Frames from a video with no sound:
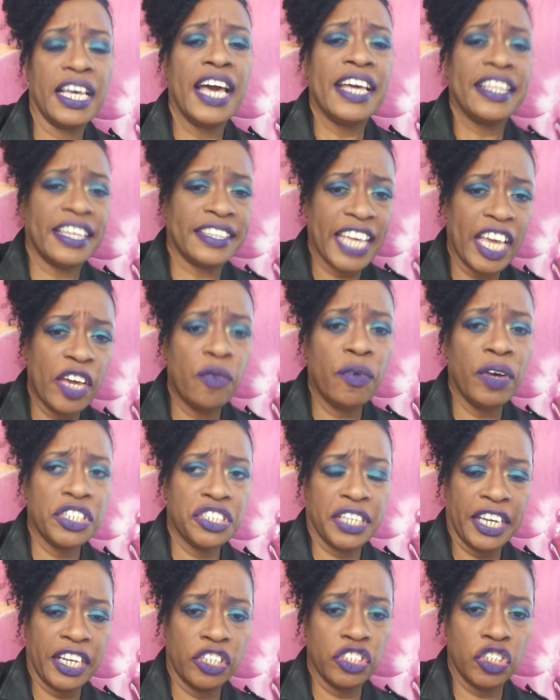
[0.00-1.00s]
that they wish
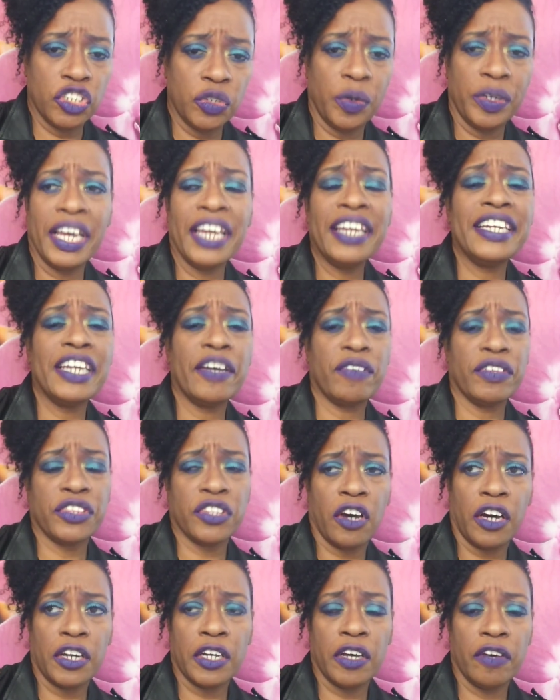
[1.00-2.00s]
they could do and they never
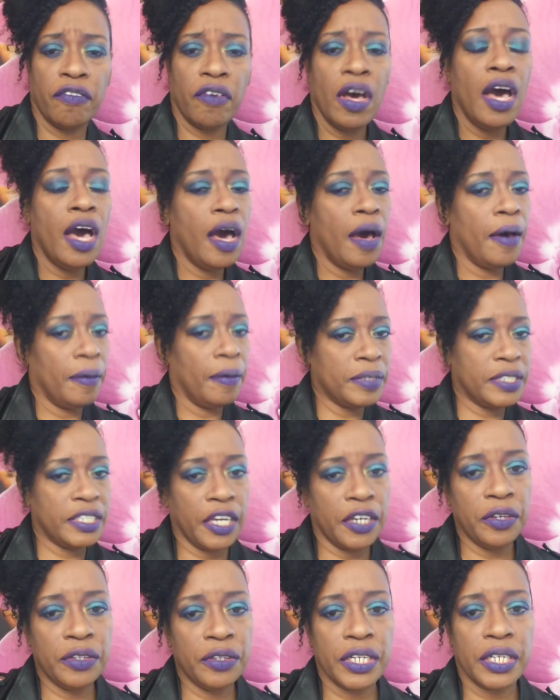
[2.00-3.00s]
thought of. I'm gonna tell
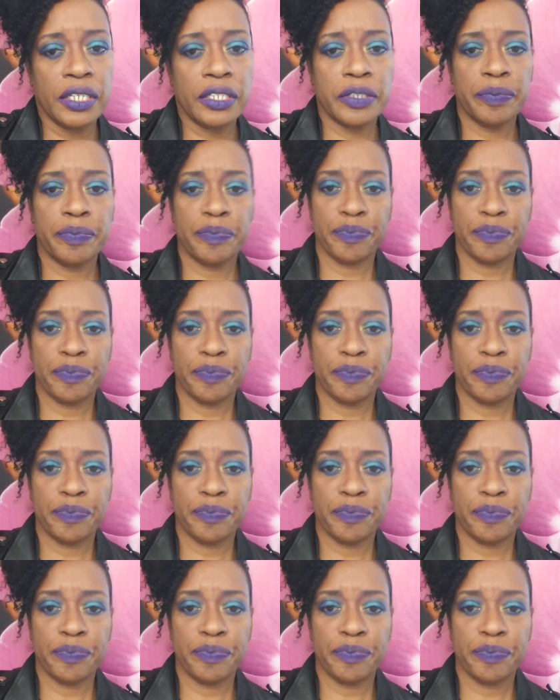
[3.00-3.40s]
you this: